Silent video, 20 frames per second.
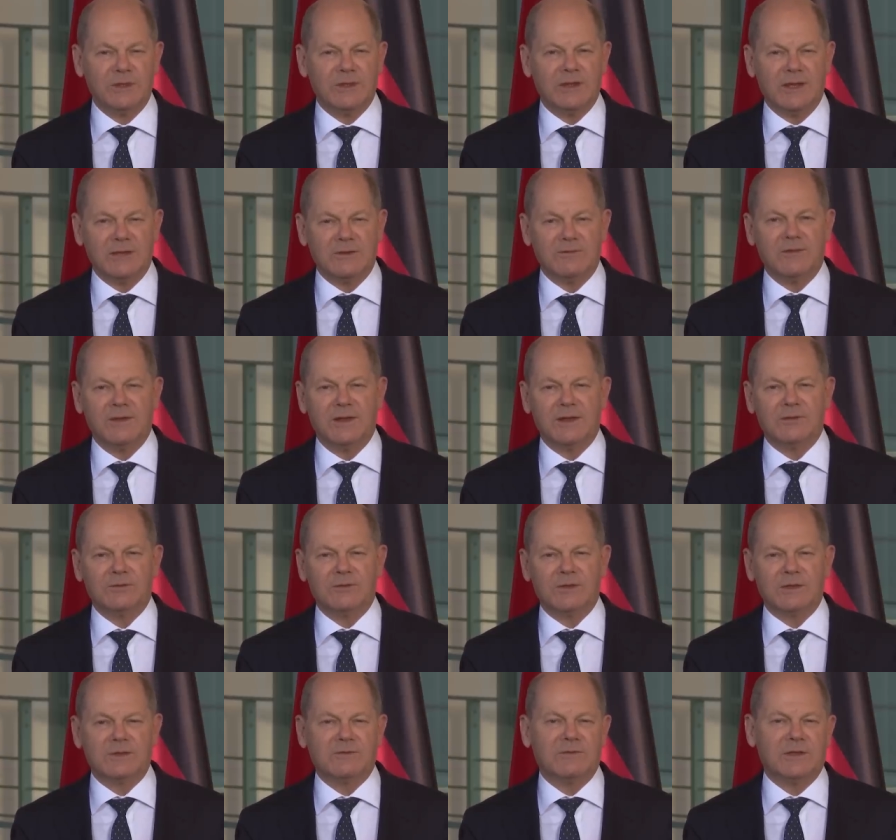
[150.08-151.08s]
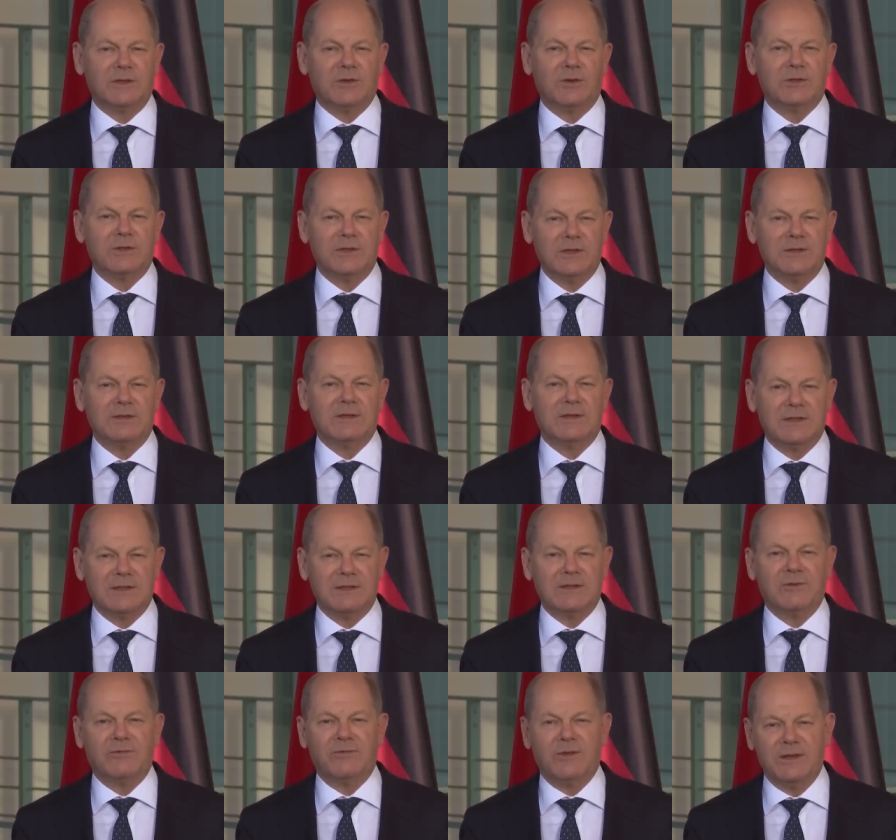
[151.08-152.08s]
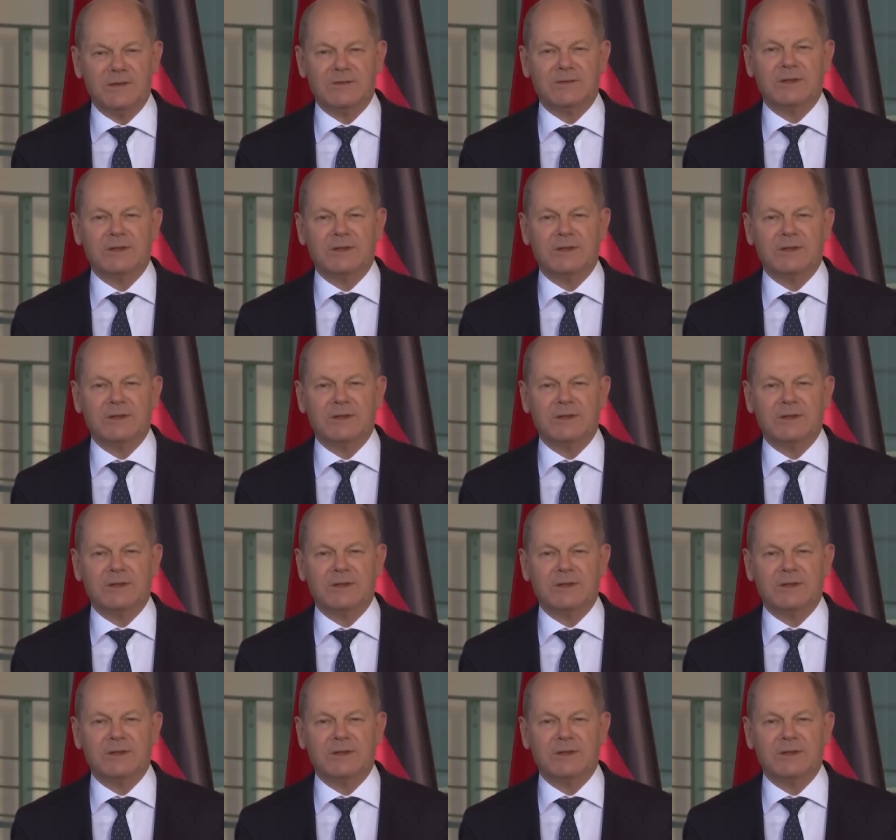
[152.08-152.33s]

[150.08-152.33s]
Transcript: and that will not be the case here either.